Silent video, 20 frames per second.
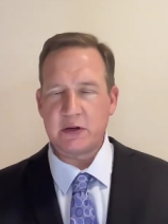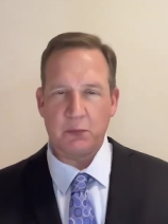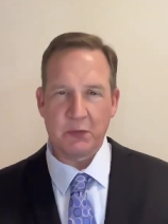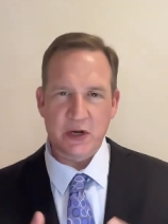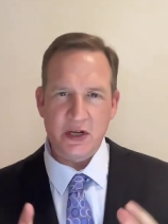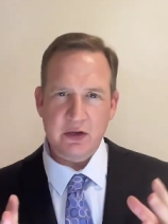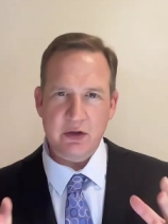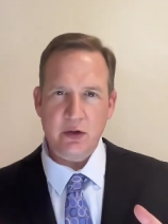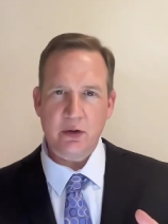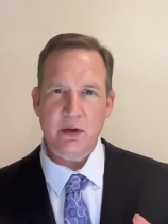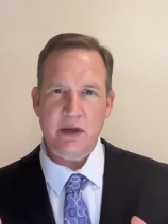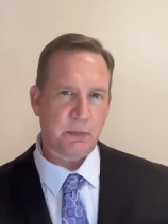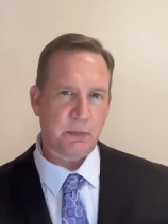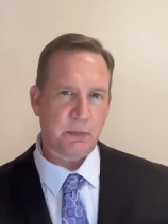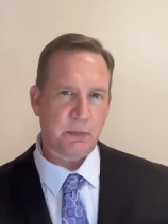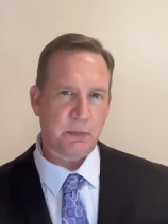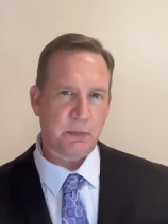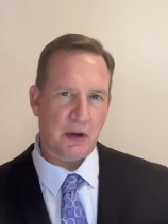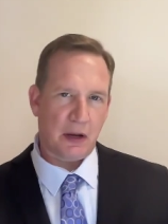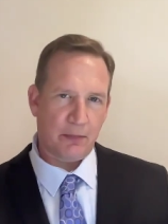And we do
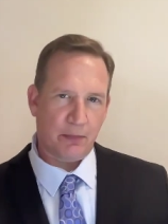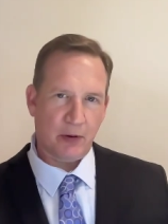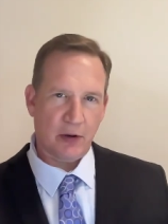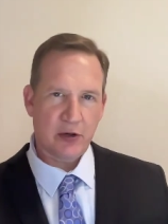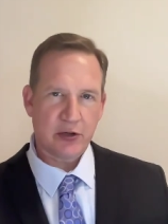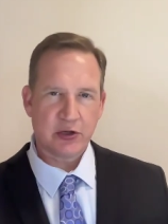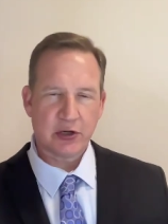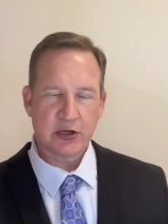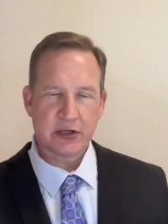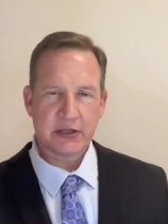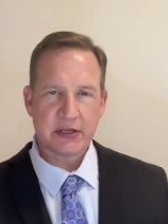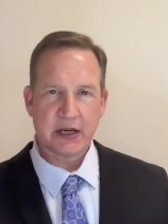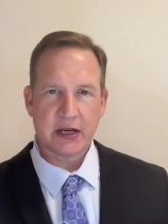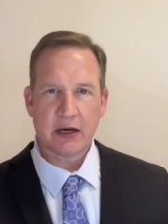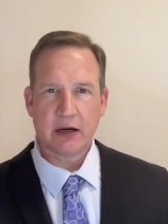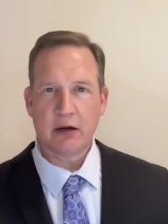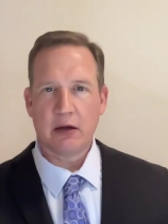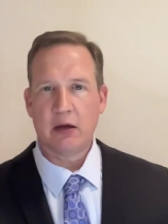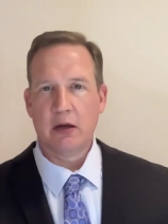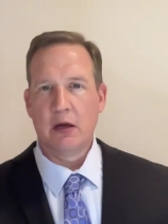this by
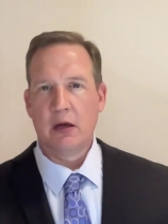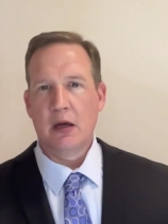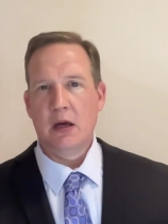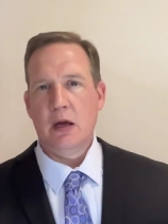purchasing